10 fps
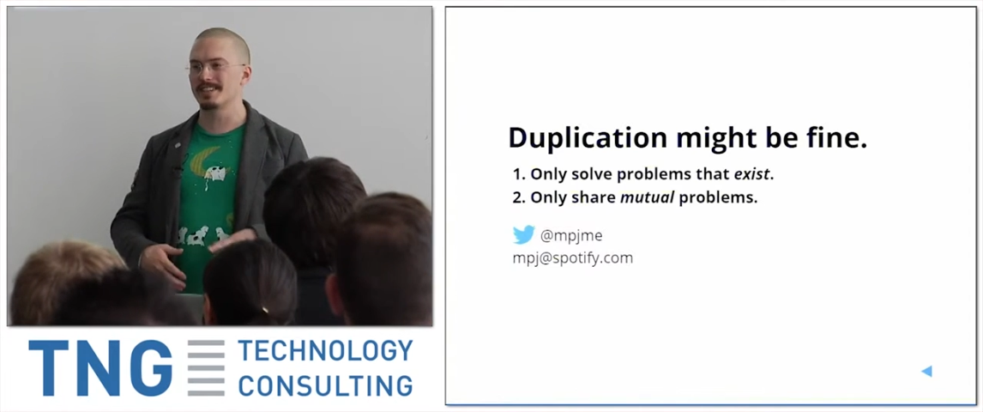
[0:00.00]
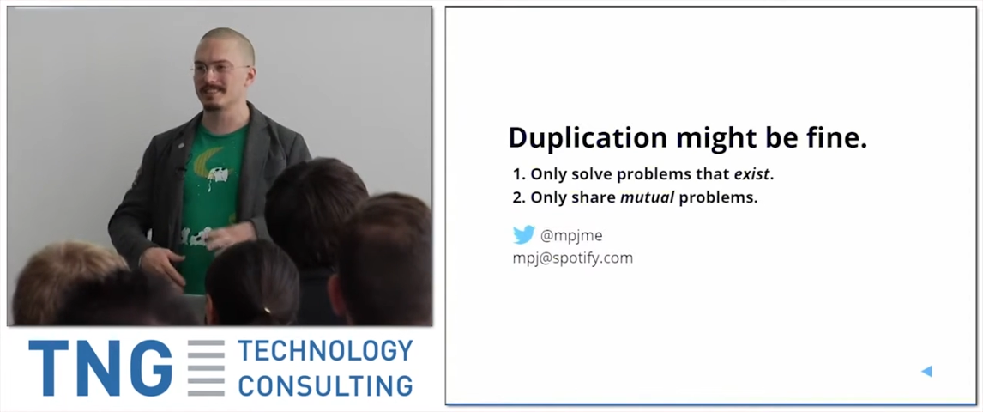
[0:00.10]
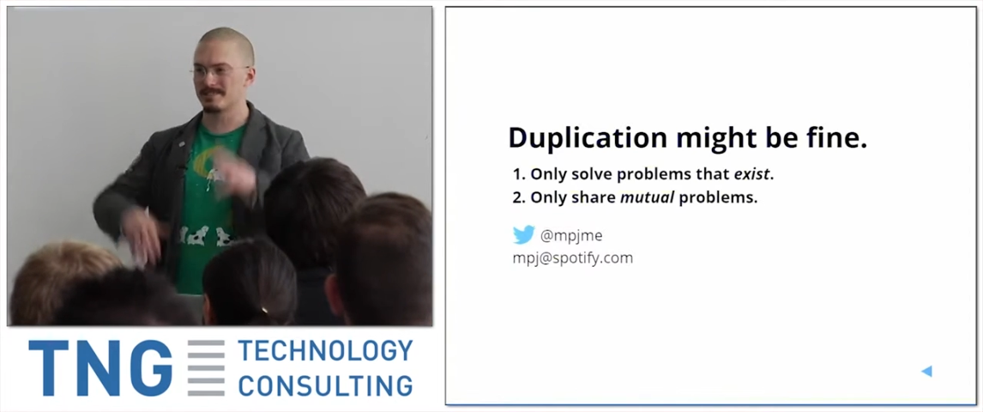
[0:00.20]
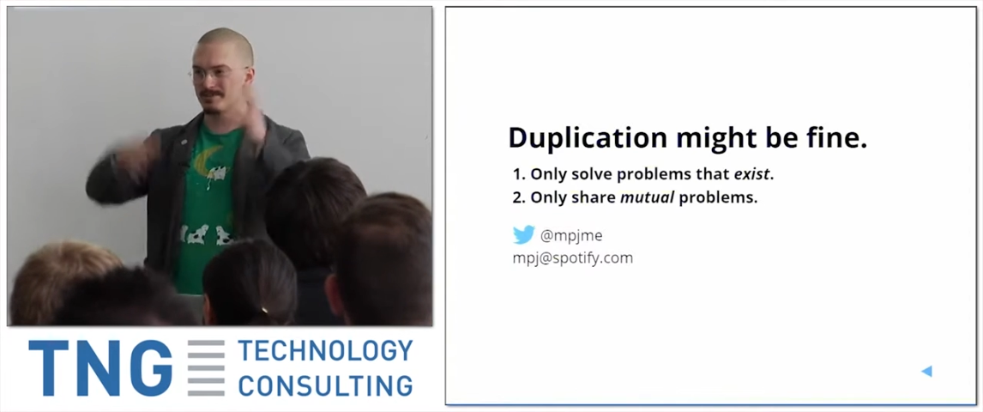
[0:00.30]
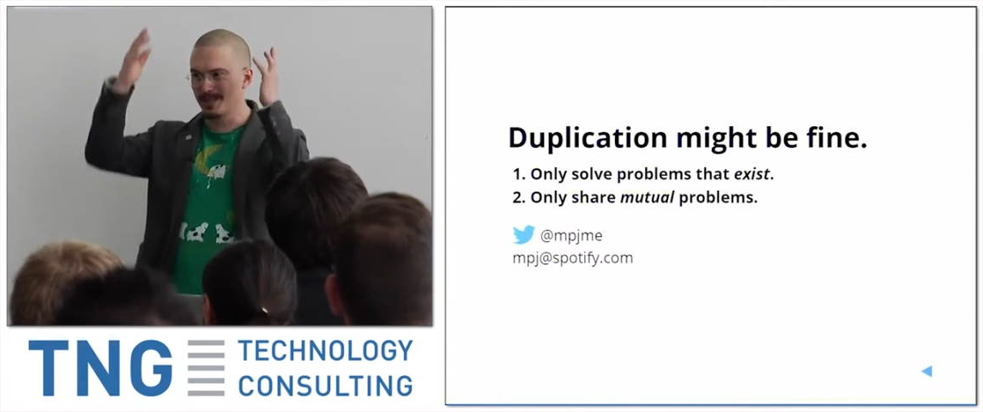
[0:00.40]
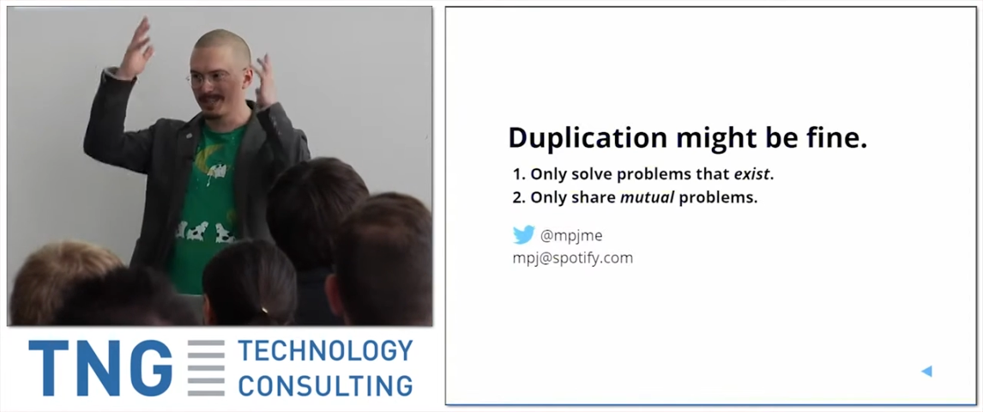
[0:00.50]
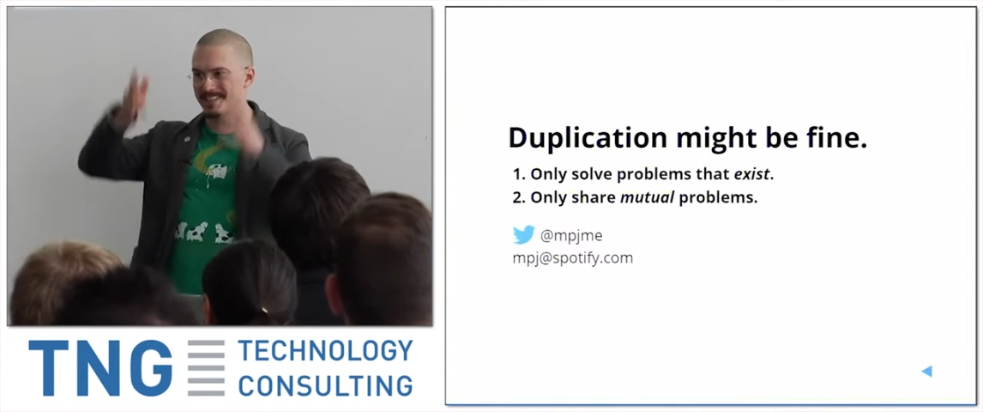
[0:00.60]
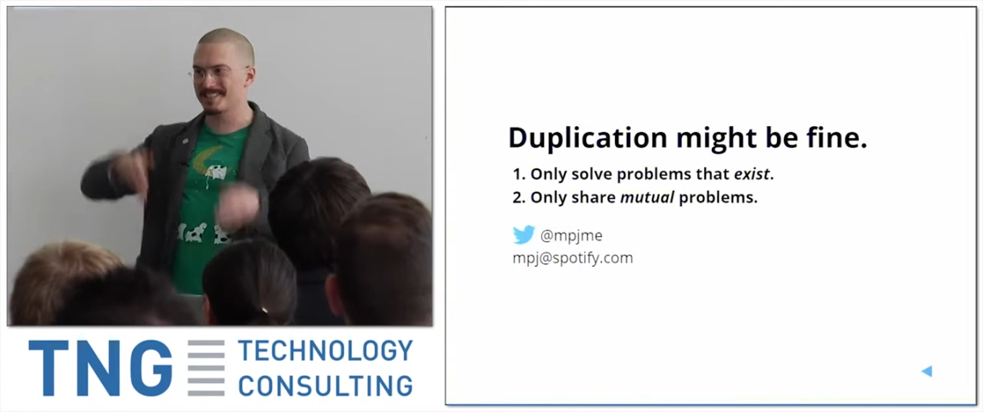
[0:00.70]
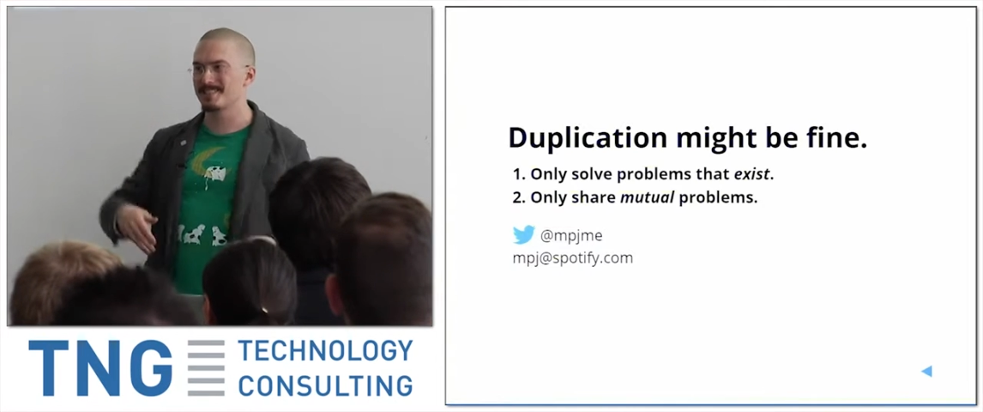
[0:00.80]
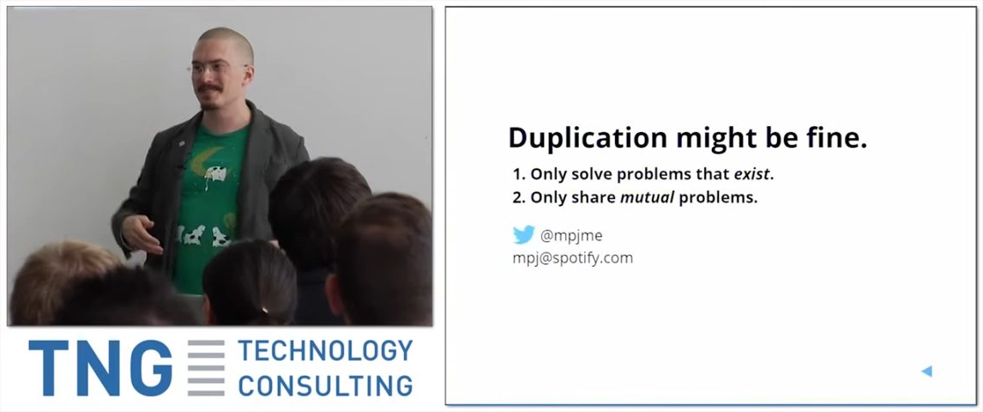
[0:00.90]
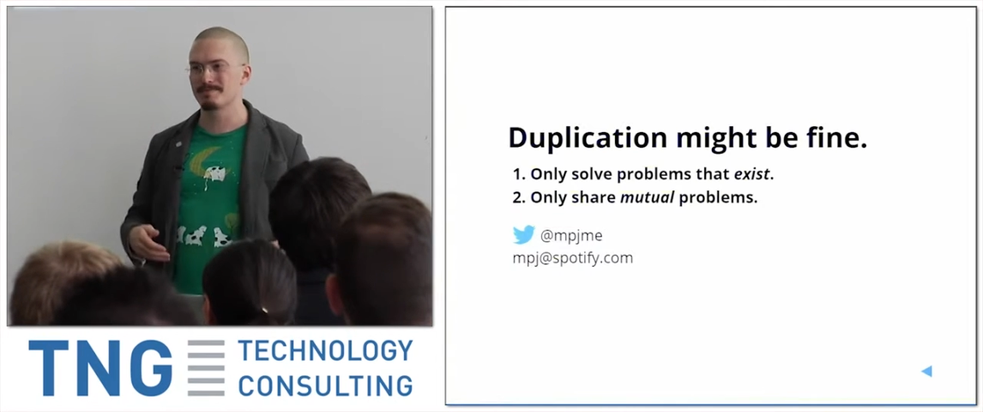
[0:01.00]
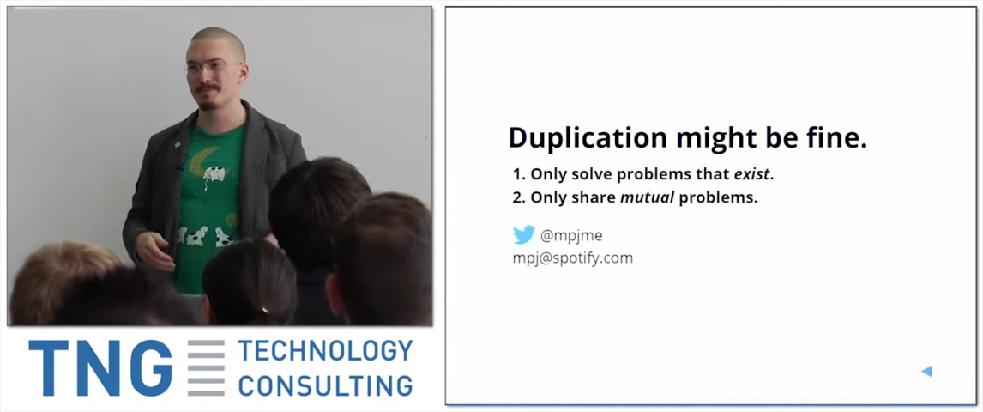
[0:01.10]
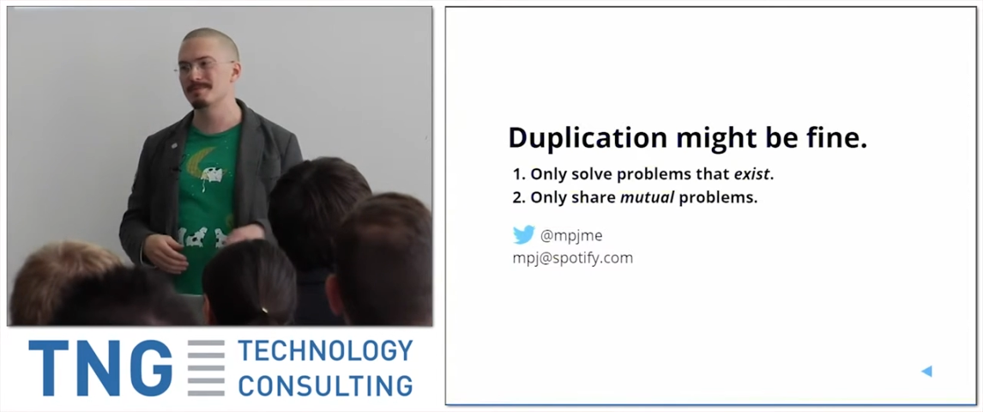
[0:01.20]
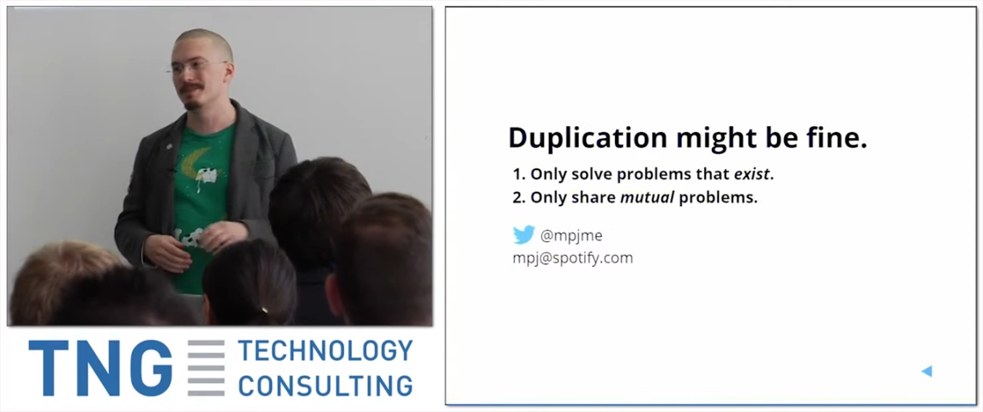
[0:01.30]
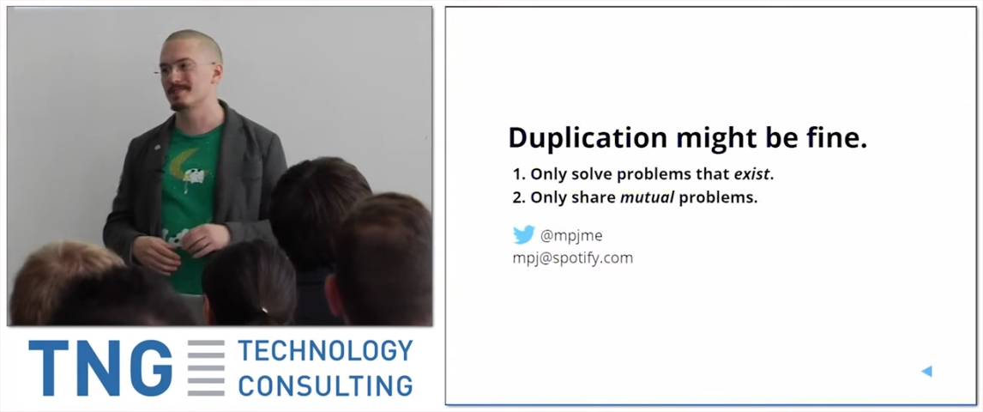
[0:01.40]
test will execute
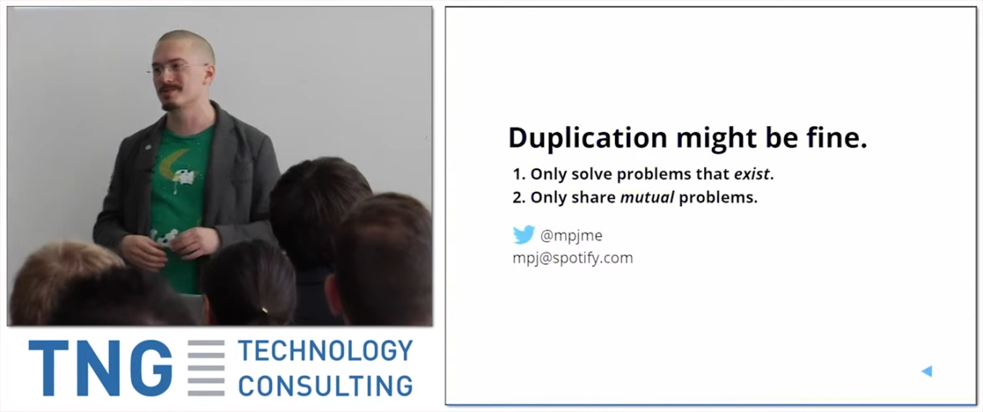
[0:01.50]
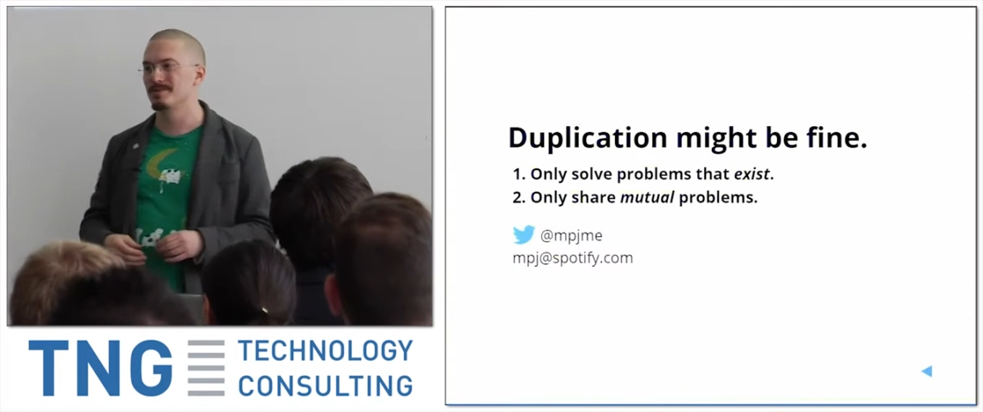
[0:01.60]
pretty much